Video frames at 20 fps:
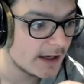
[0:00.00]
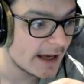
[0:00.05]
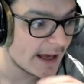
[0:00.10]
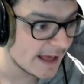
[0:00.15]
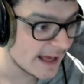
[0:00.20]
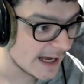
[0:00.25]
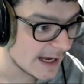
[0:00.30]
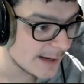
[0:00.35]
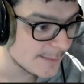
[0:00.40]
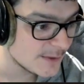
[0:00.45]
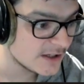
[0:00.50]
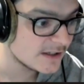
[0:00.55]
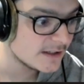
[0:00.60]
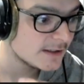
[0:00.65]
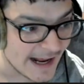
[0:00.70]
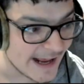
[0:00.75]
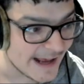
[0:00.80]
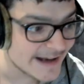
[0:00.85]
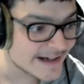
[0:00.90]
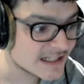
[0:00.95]

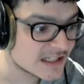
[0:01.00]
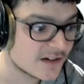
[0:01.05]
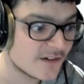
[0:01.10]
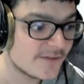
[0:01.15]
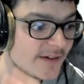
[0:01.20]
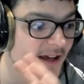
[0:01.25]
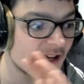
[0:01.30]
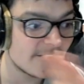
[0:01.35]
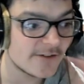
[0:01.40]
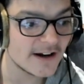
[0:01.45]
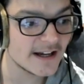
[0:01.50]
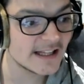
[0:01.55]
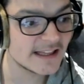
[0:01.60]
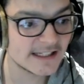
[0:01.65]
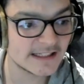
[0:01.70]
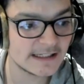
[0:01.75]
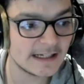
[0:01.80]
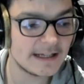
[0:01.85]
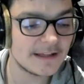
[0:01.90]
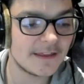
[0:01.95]
hammer, excavator,
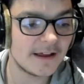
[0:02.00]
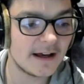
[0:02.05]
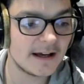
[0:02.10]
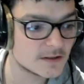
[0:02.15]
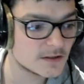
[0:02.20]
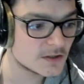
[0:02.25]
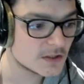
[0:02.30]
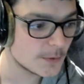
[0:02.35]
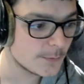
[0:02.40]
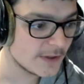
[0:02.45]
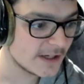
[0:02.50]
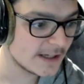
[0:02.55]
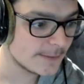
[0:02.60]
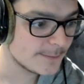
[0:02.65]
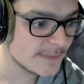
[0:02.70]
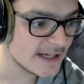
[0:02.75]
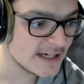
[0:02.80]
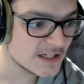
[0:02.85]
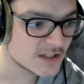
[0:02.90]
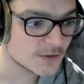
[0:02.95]
anything like that, so we can
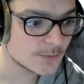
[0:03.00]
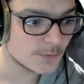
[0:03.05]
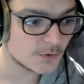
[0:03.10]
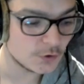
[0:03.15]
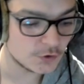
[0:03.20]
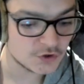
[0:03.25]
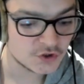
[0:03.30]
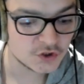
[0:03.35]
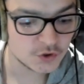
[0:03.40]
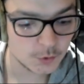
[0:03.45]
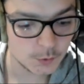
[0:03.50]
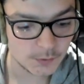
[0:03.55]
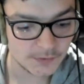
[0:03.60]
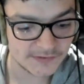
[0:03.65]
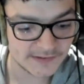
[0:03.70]
make some good tools